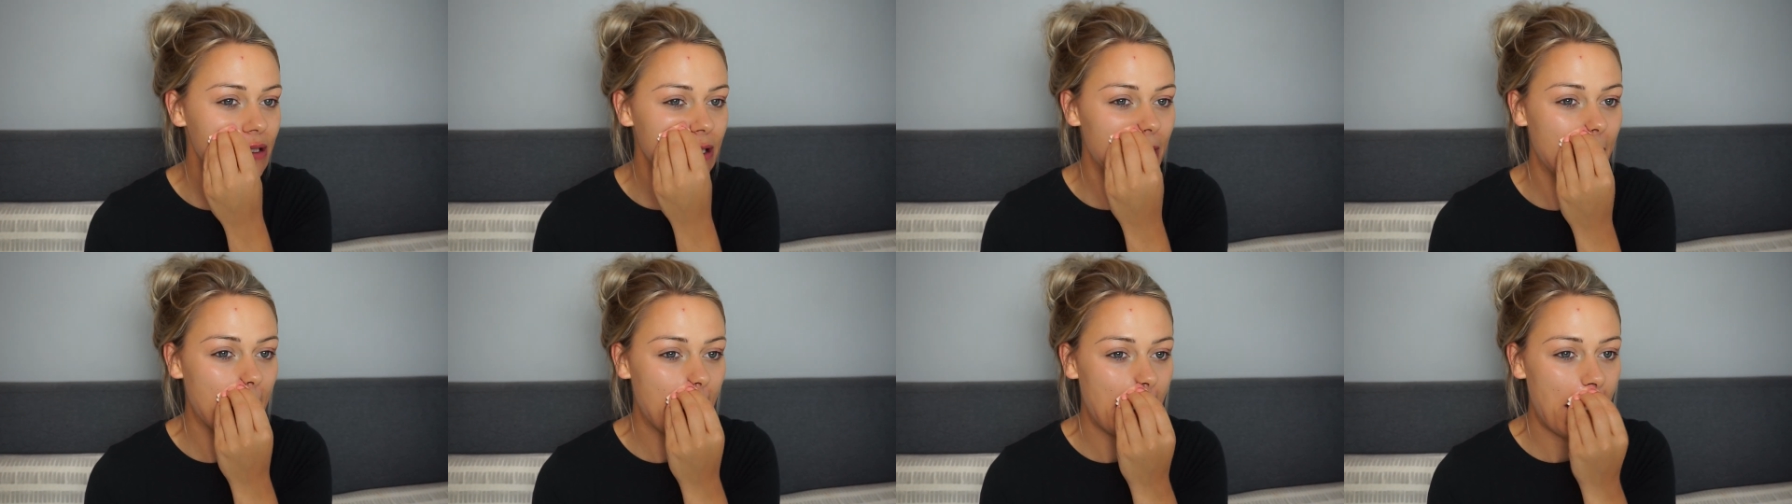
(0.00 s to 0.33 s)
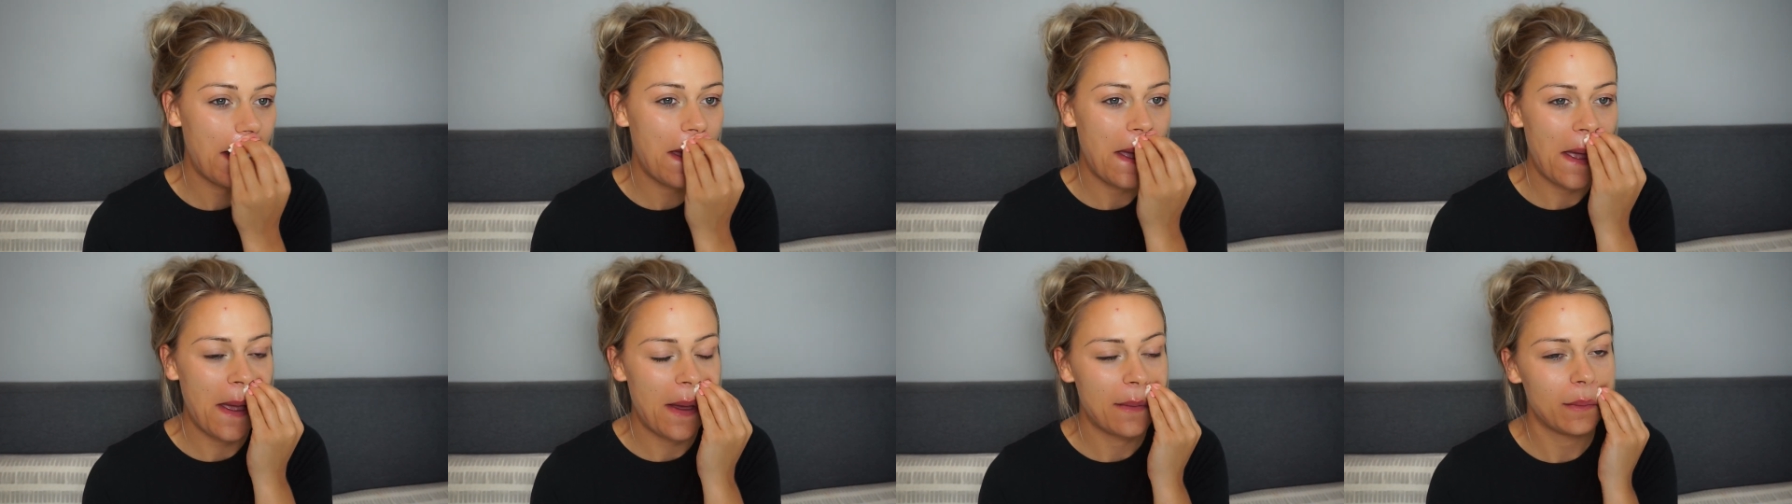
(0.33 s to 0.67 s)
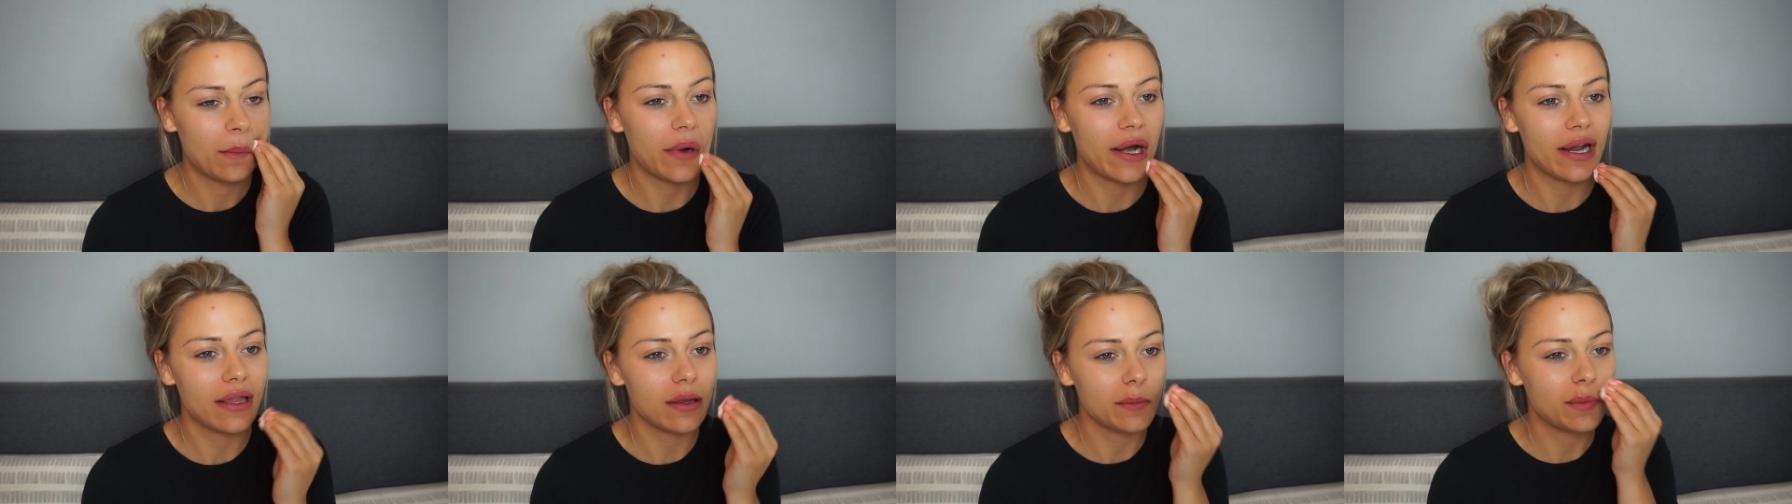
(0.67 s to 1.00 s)
to
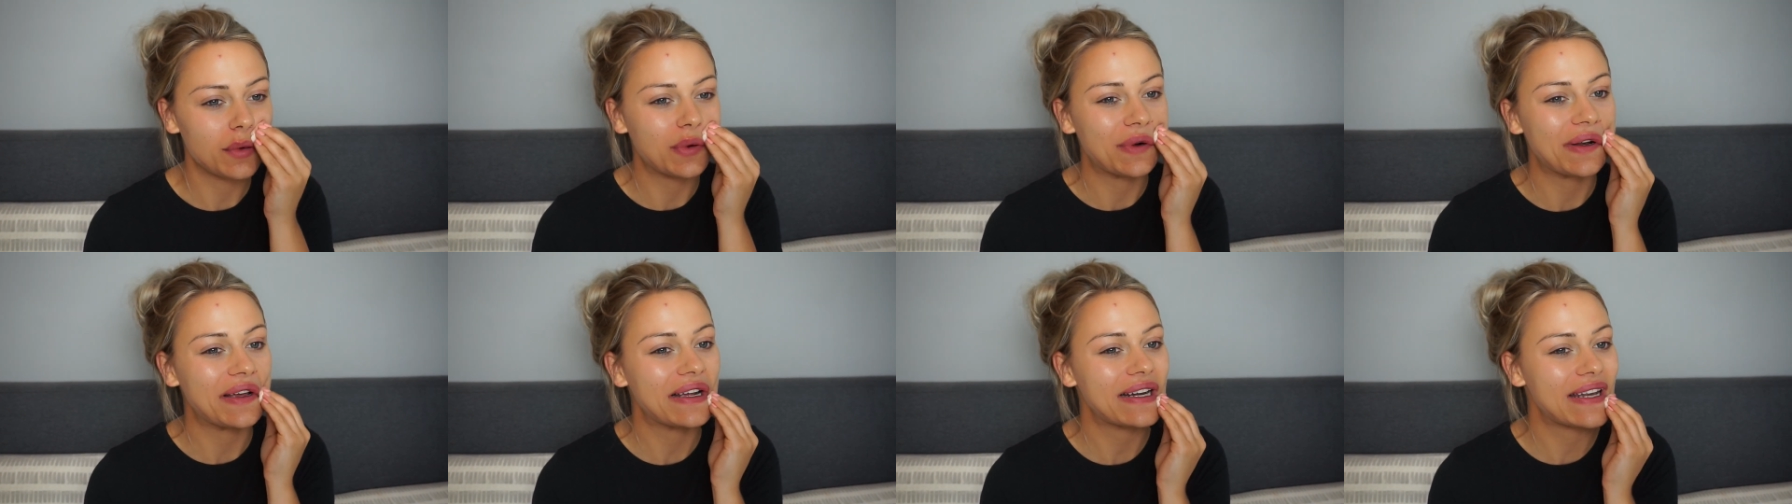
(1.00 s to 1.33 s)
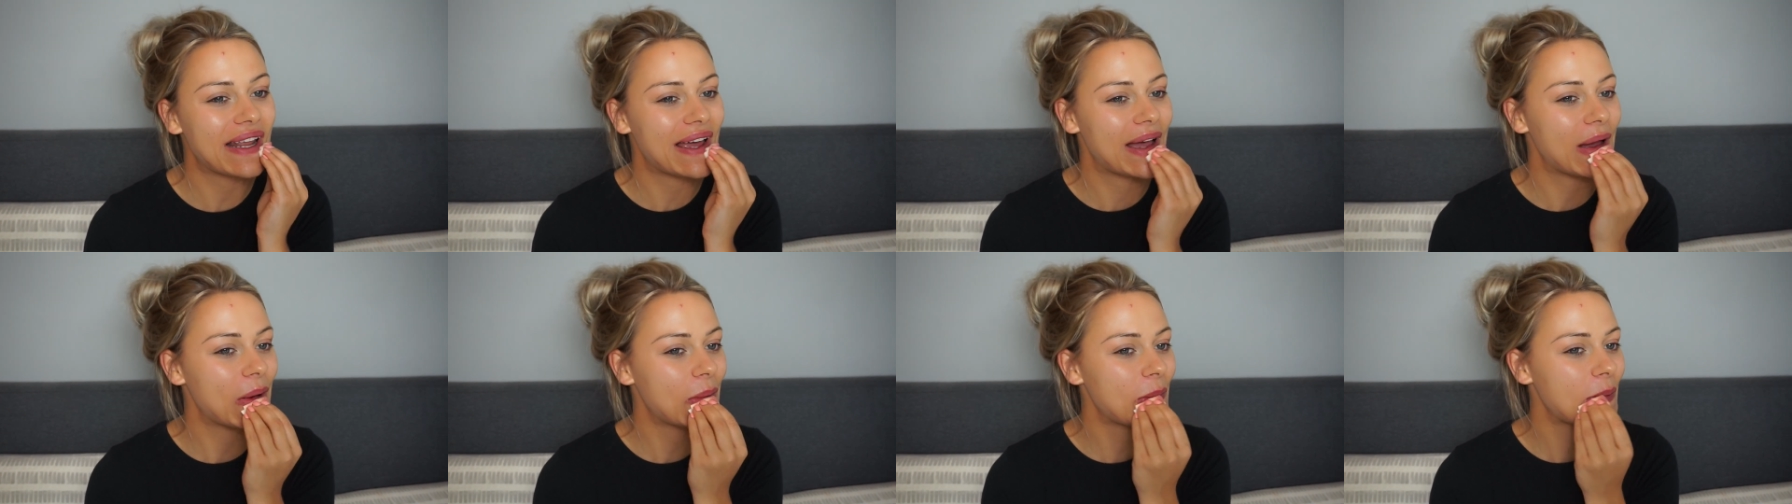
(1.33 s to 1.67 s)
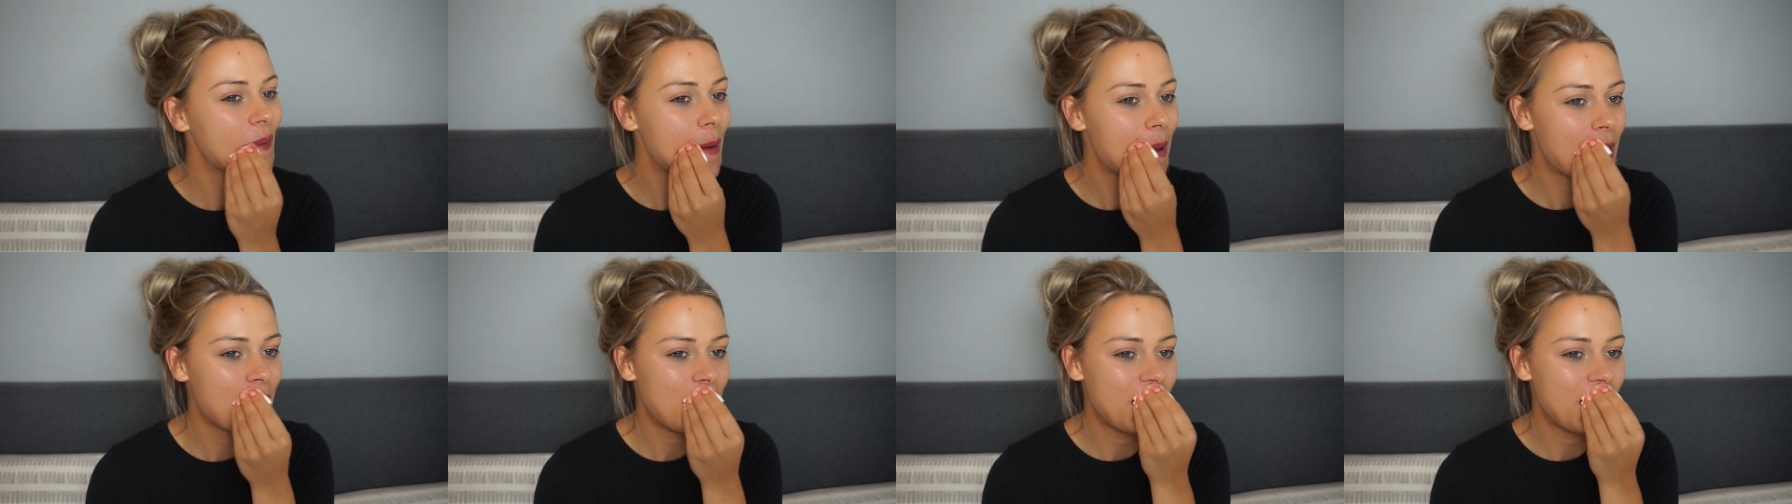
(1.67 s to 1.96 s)
break the product down,